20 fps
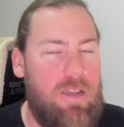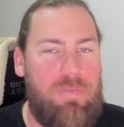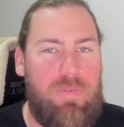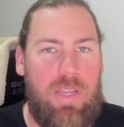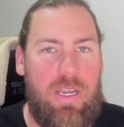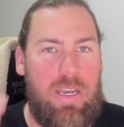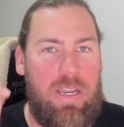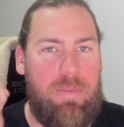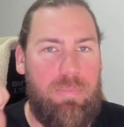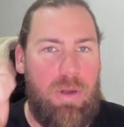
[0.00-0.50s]

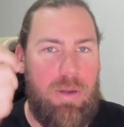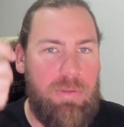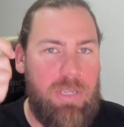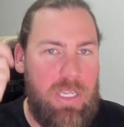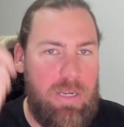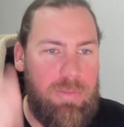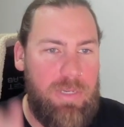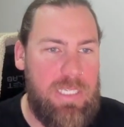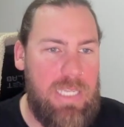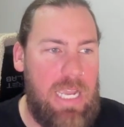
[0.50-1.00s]
and they're probably
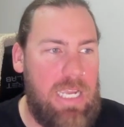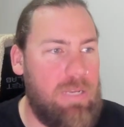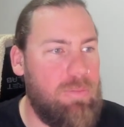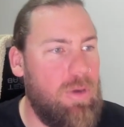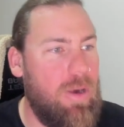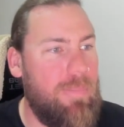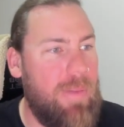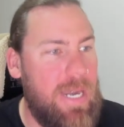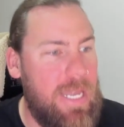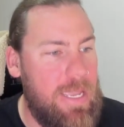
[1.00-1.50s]
going to be taking
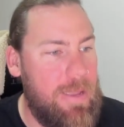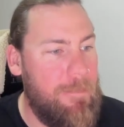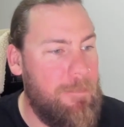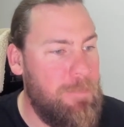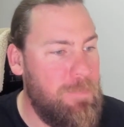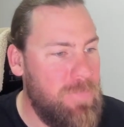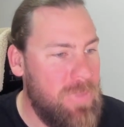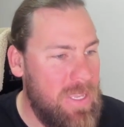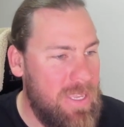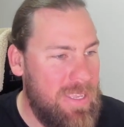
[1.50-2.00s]
my money.
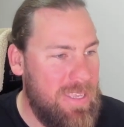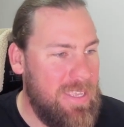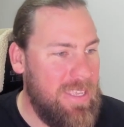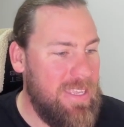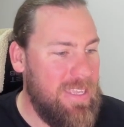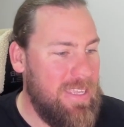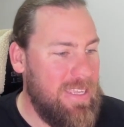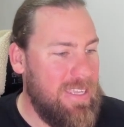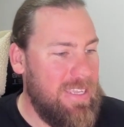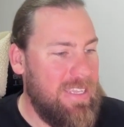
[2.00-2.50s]

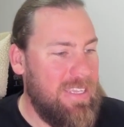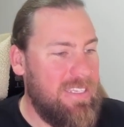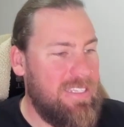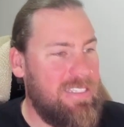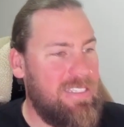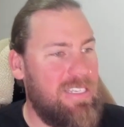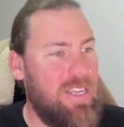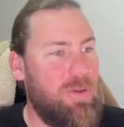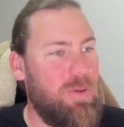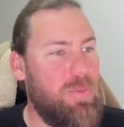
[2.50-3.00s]

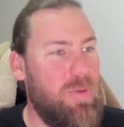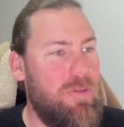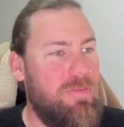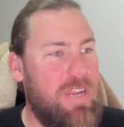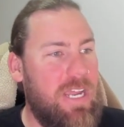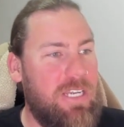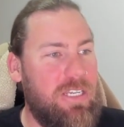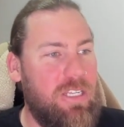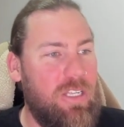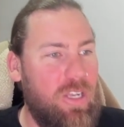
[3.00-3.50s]
So we move
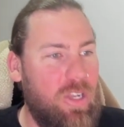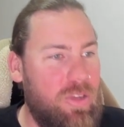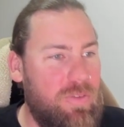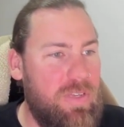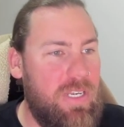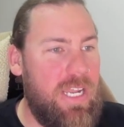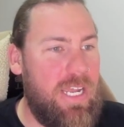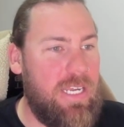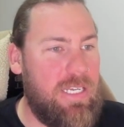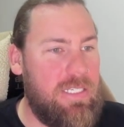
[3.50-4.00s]
down to the
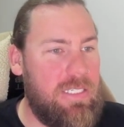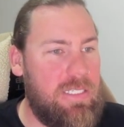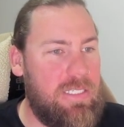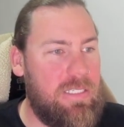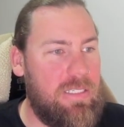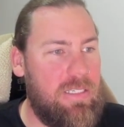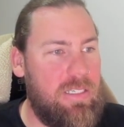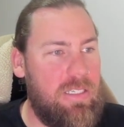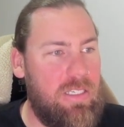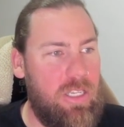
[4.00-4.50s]

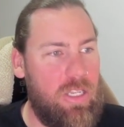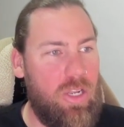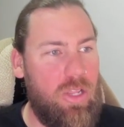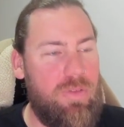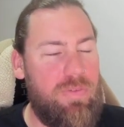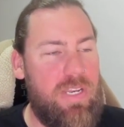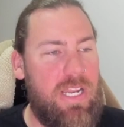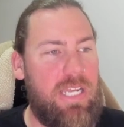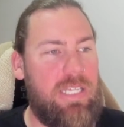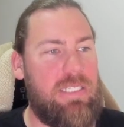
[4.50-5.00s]
Illuvidex. The
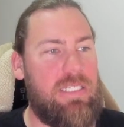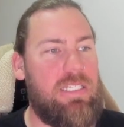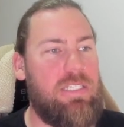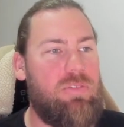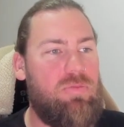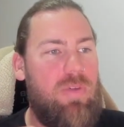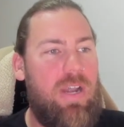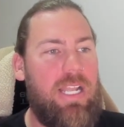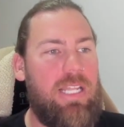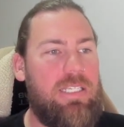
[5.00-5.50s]
Illuvidex
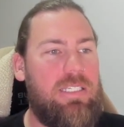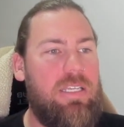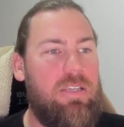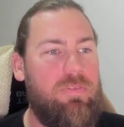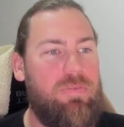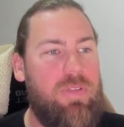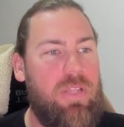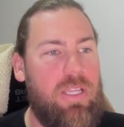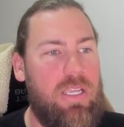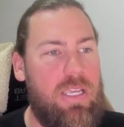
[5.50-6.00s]
is
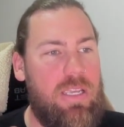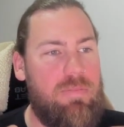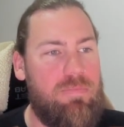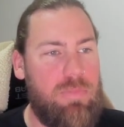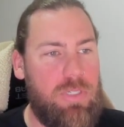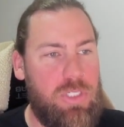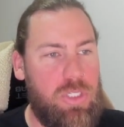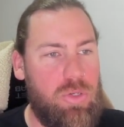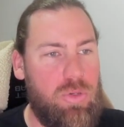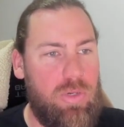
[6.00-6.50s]
relatively
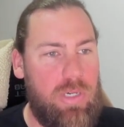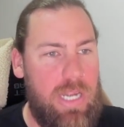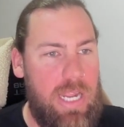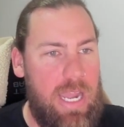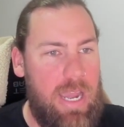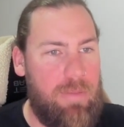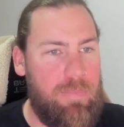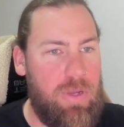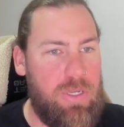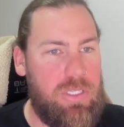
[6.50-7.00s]
mature
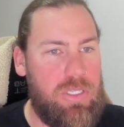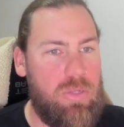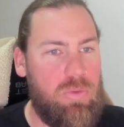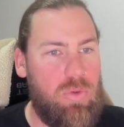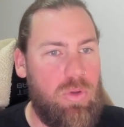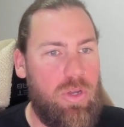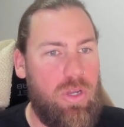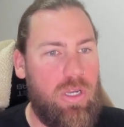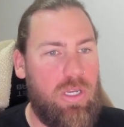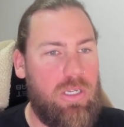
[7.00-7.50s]
now. Most of the
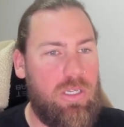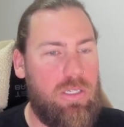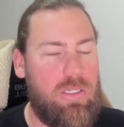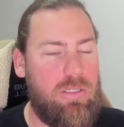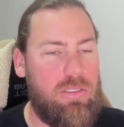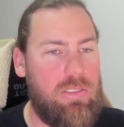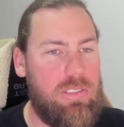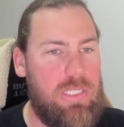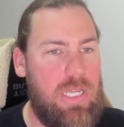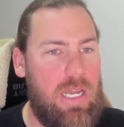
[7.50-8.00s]
work
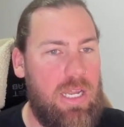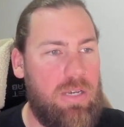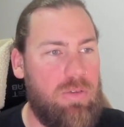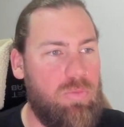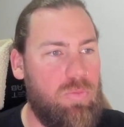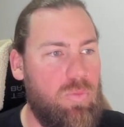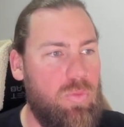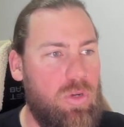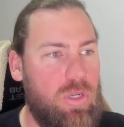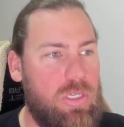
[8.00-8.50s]

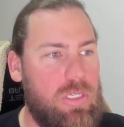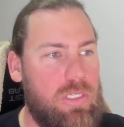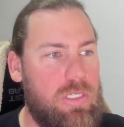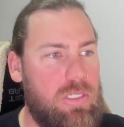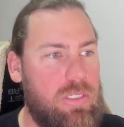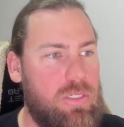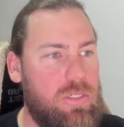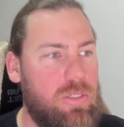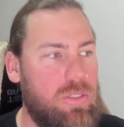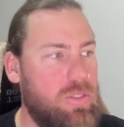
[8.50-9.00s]
done was
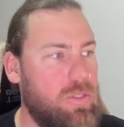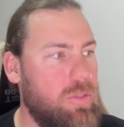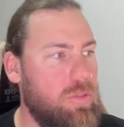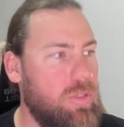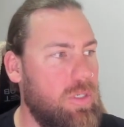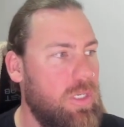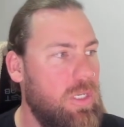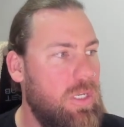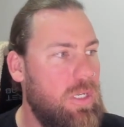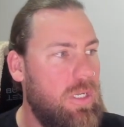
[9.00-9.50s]
to
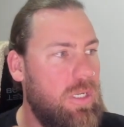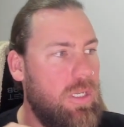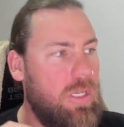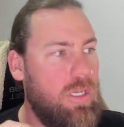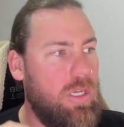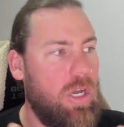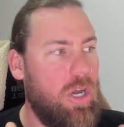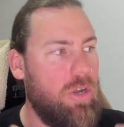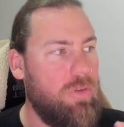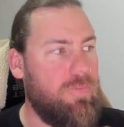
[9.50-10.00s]

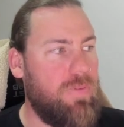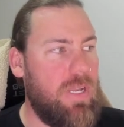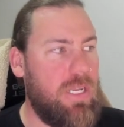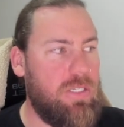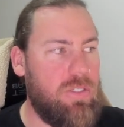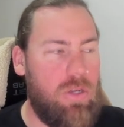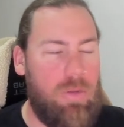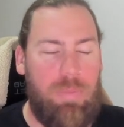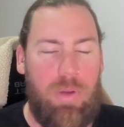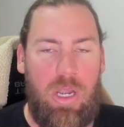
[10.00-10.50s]

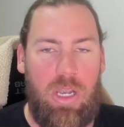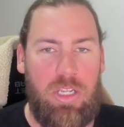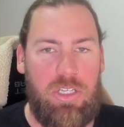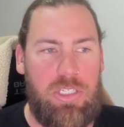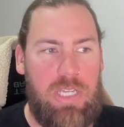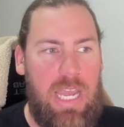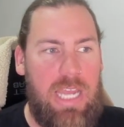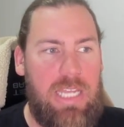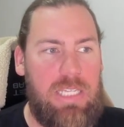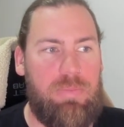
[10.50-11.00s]
hotfix or
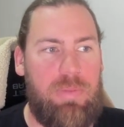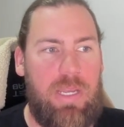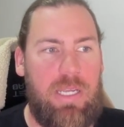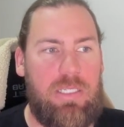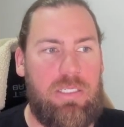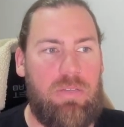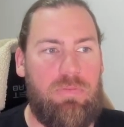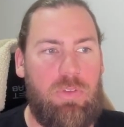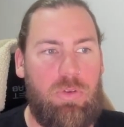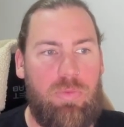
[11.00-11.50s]
polish
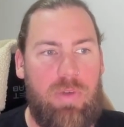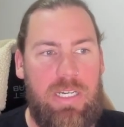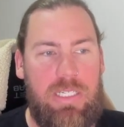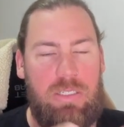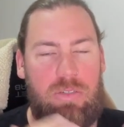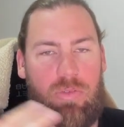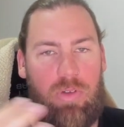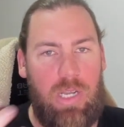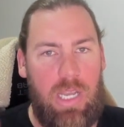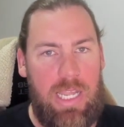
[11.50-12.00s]
aspects of the
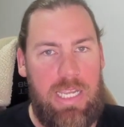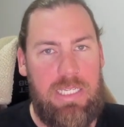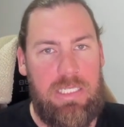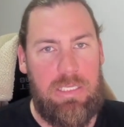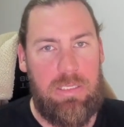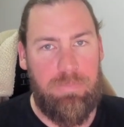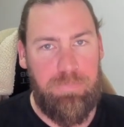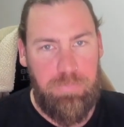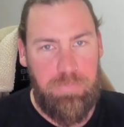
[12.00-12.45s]
recent release.